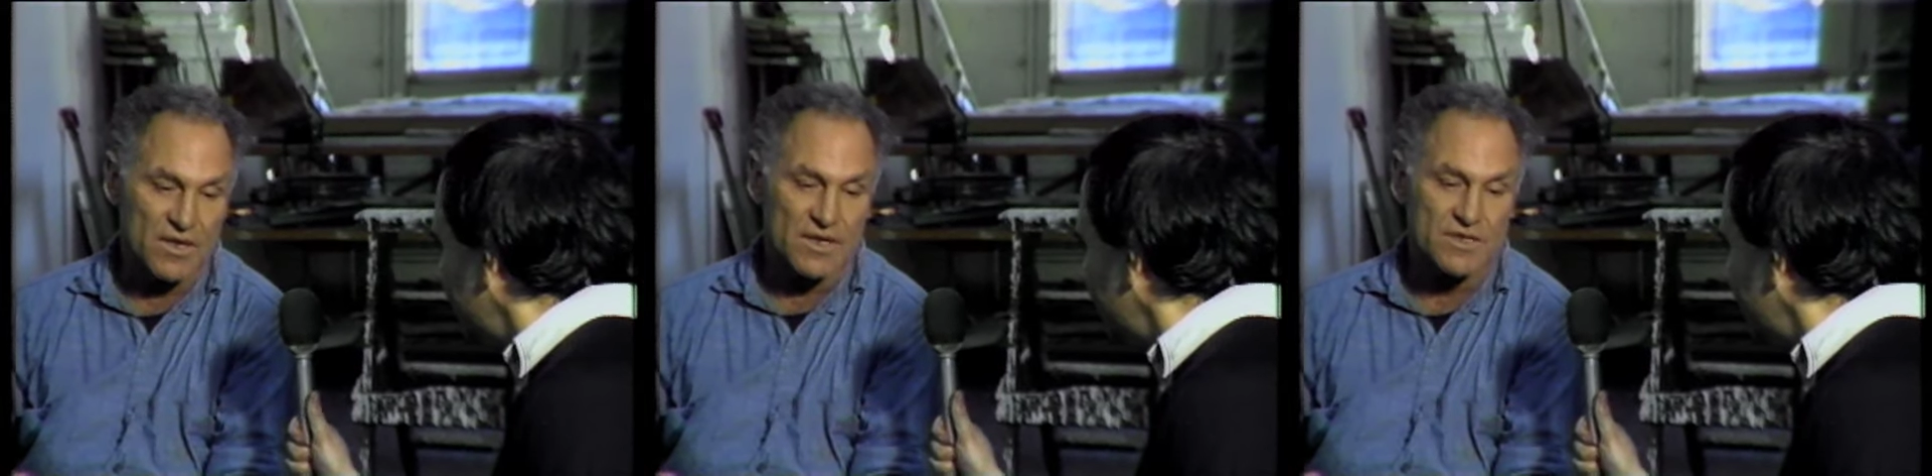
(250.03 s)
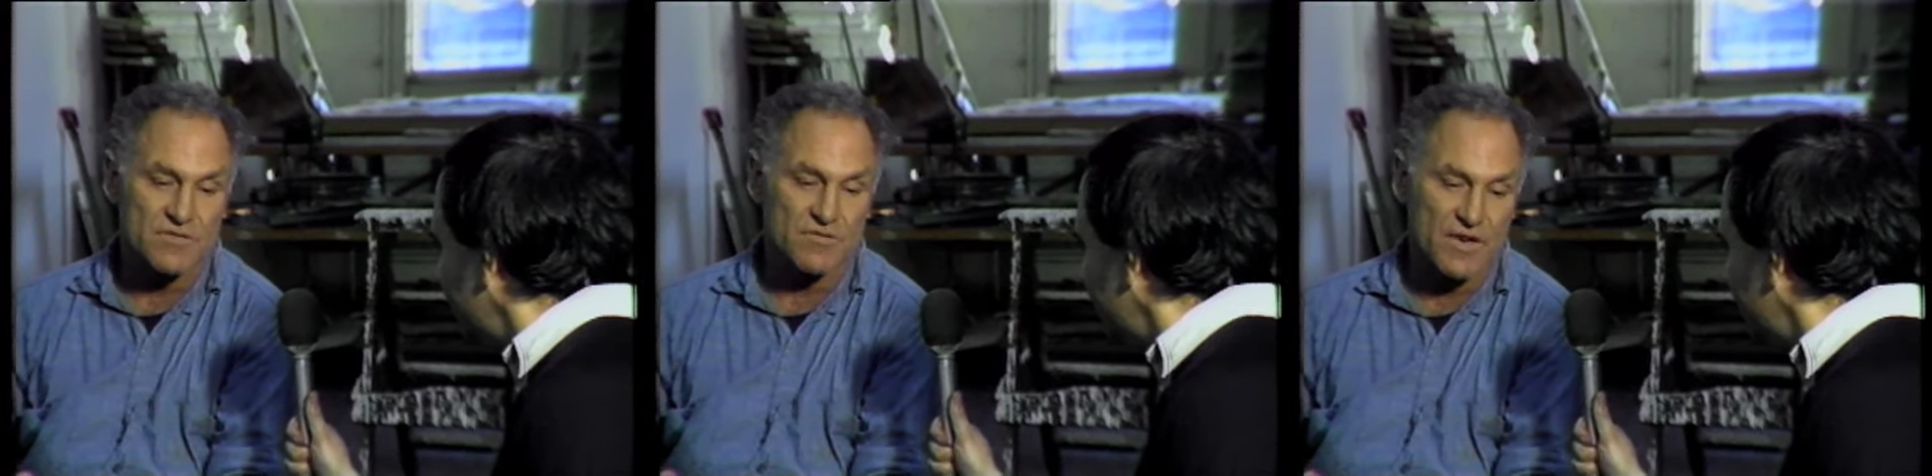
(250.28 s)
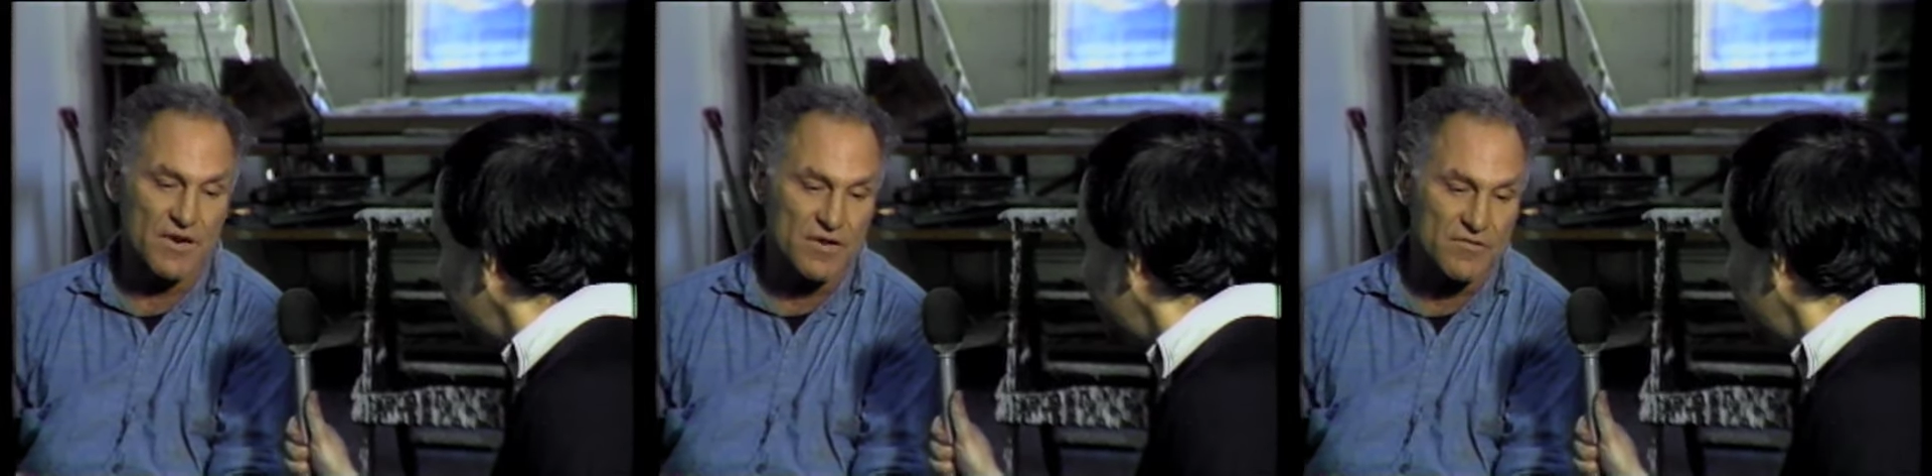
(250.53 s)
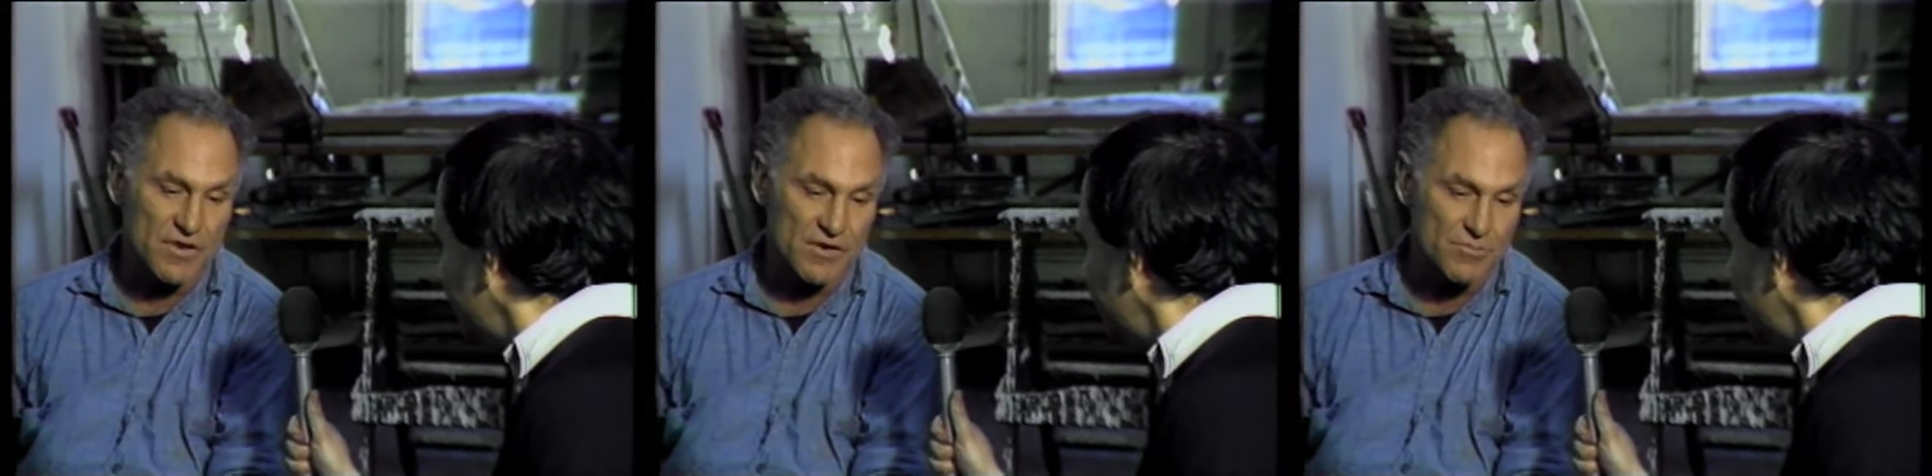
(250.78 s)
is
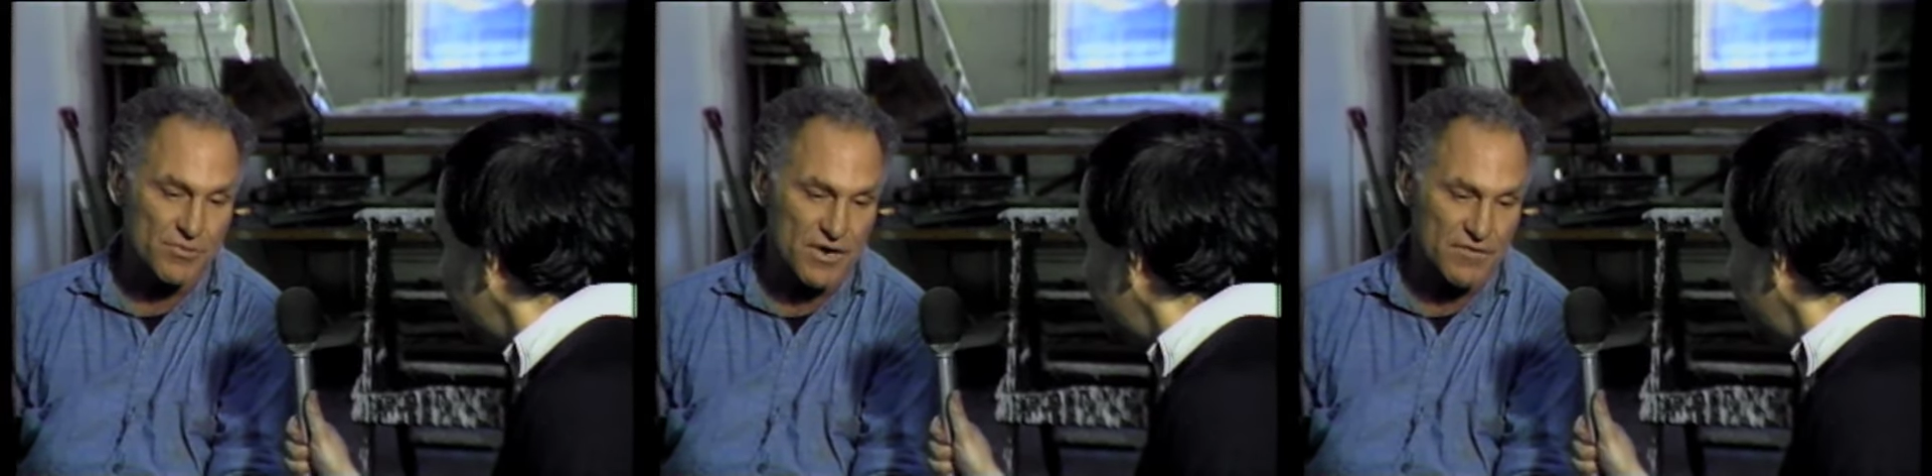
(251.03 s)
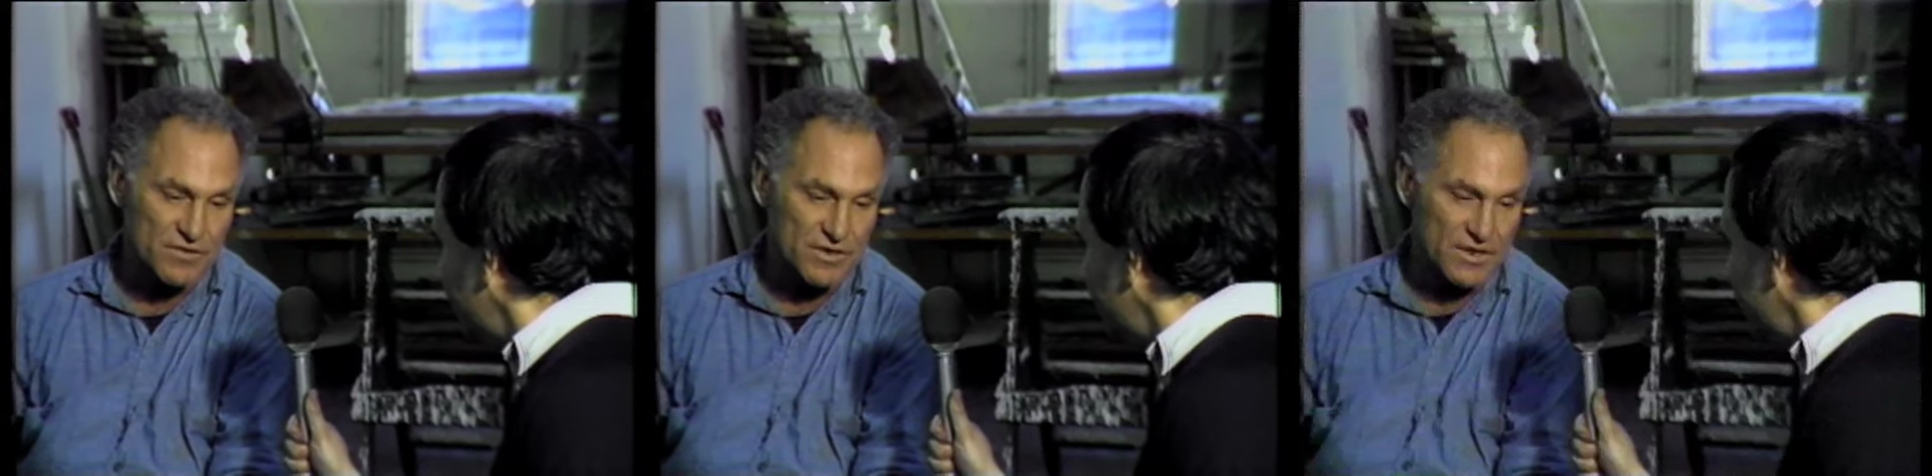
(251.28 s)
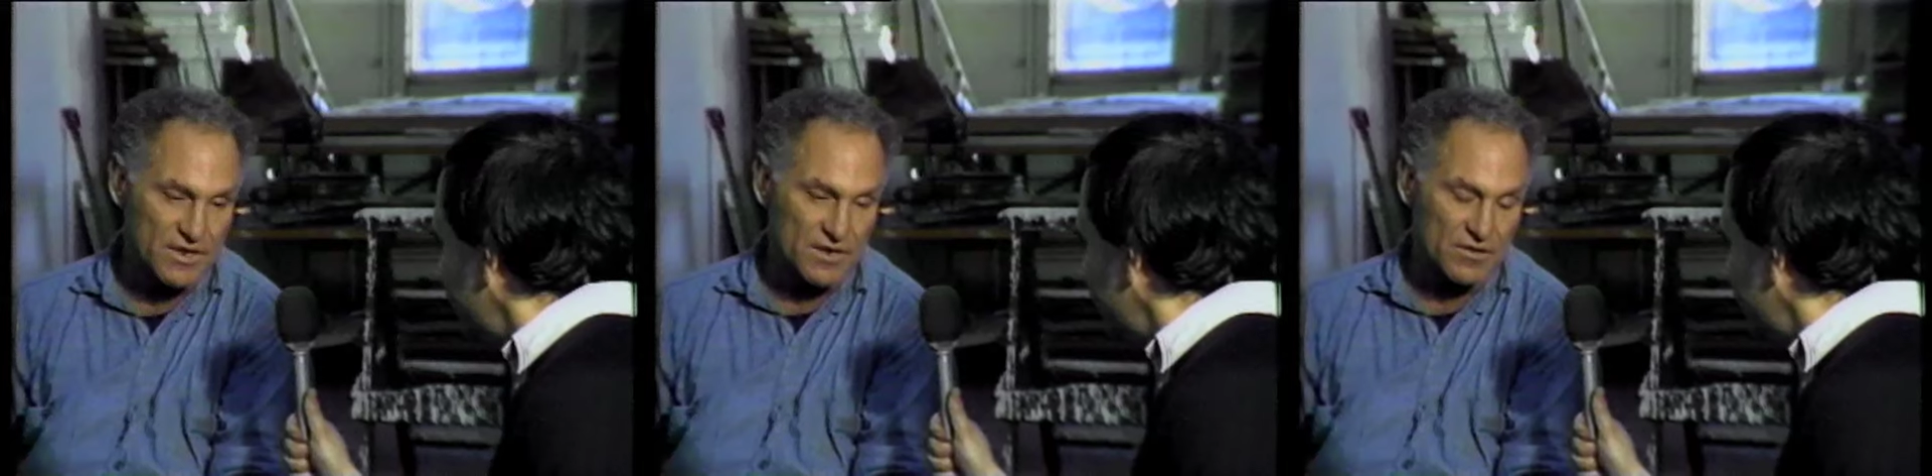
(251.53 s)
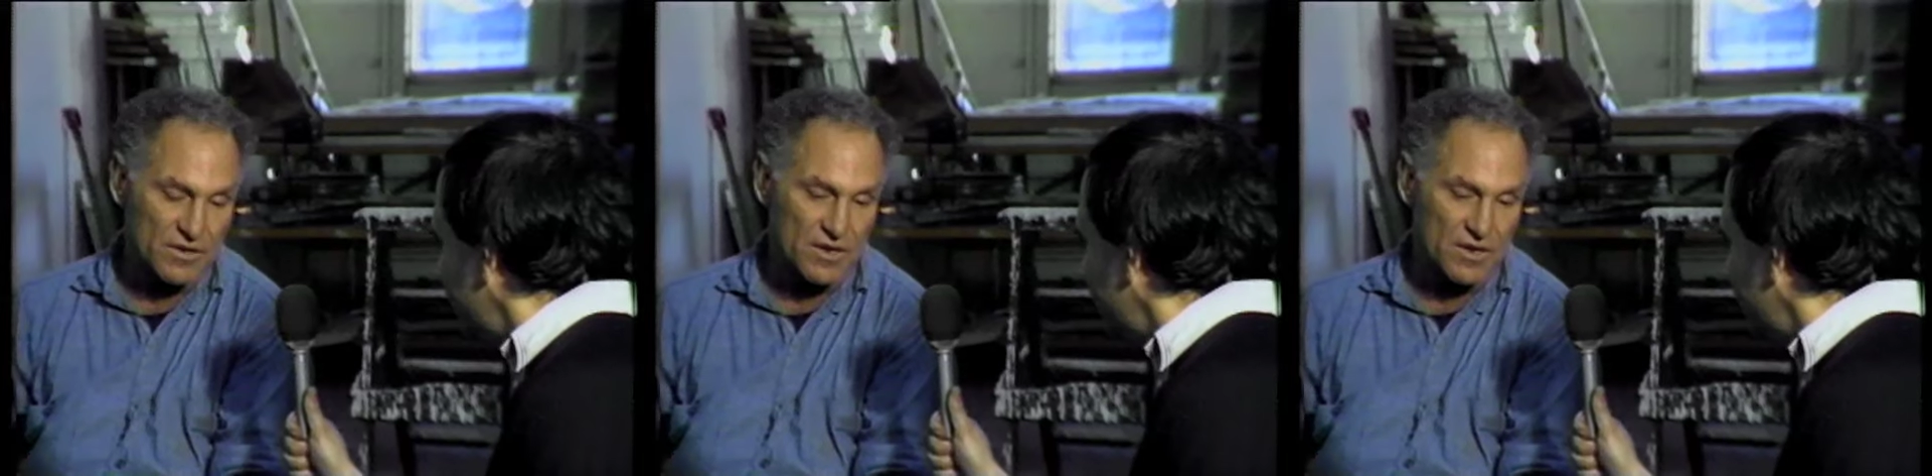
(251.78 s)
very, very prevalent now.